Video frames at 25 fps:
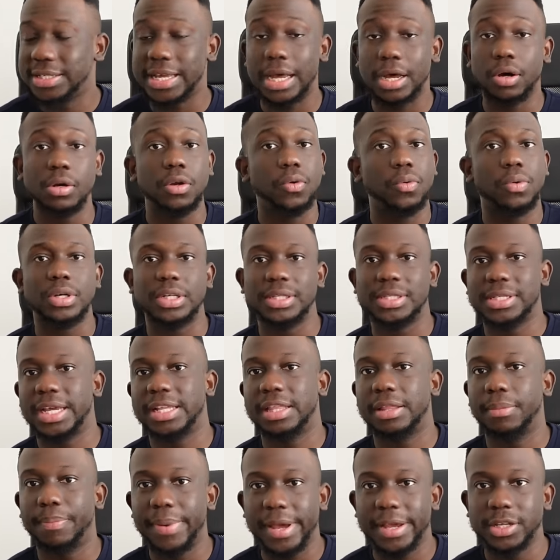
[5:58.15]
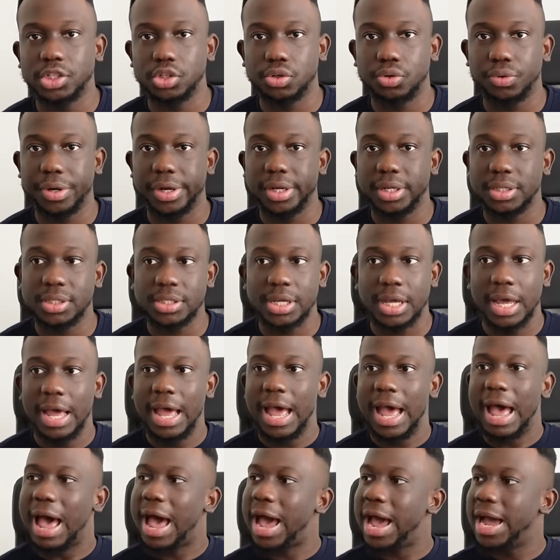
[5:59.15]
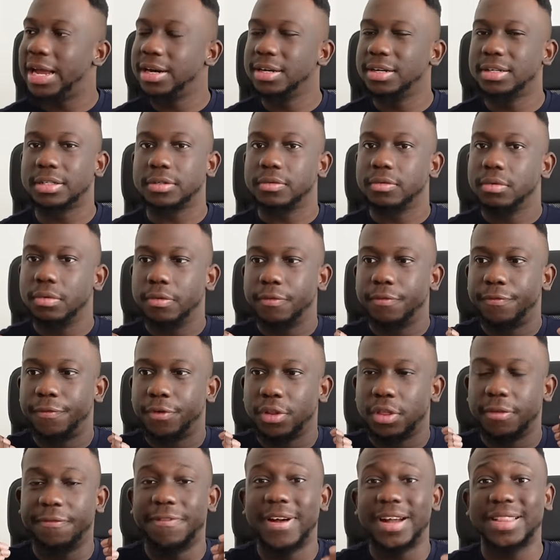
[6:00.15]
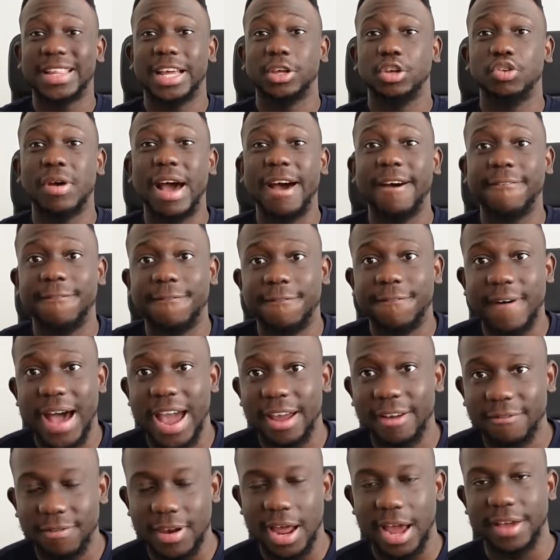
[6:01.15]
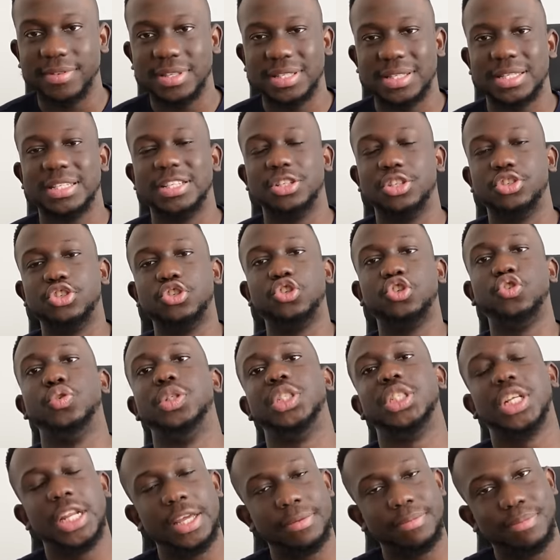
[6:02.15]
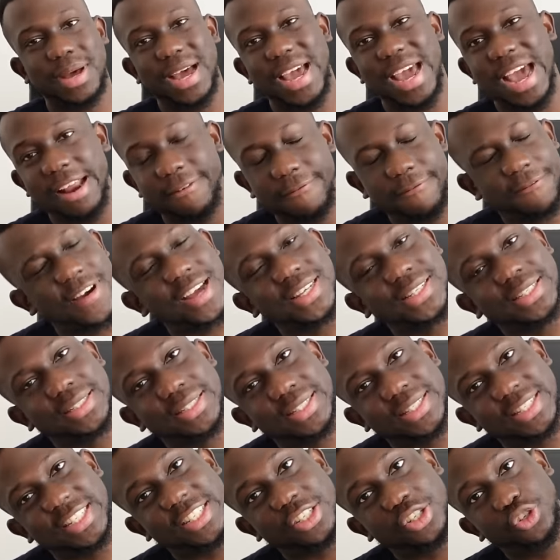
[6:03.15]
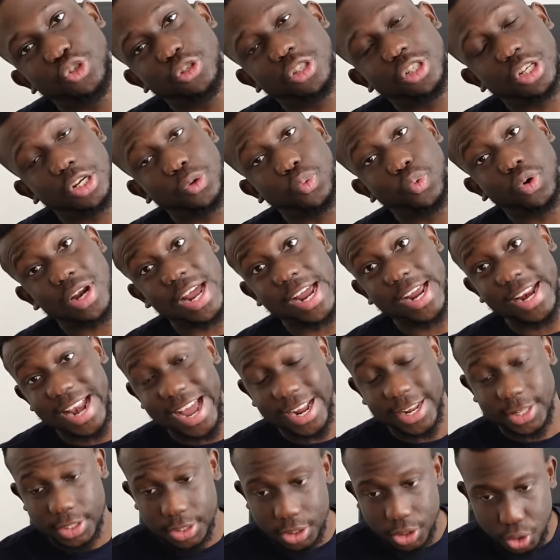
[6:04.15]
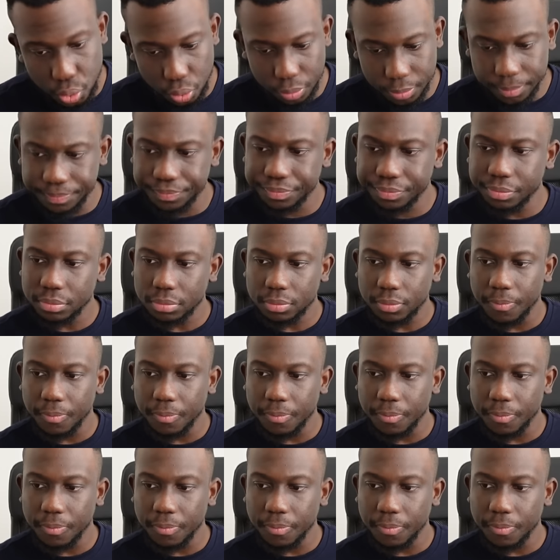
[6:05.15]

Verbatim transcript: I only want to take the best trades, and for the fact that you have five lives, this is usually my advice, and this usually what I like to do